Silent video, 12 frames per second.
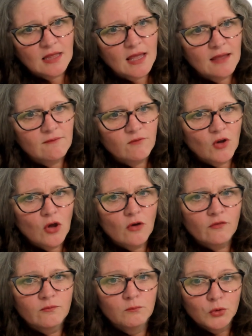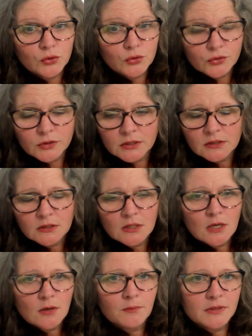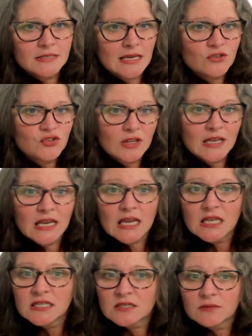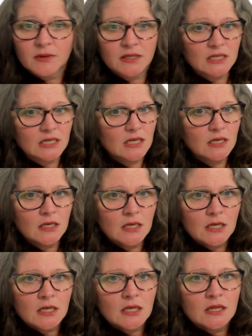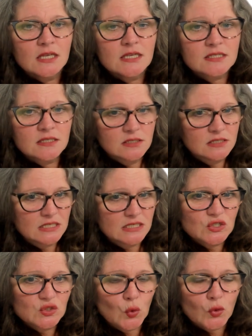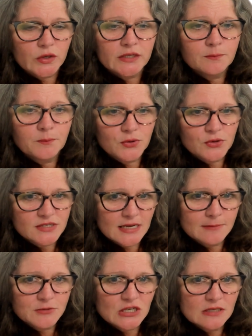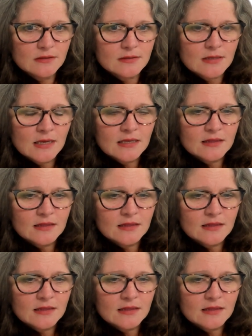They involve mood, potentially instability, this distorted perceptions.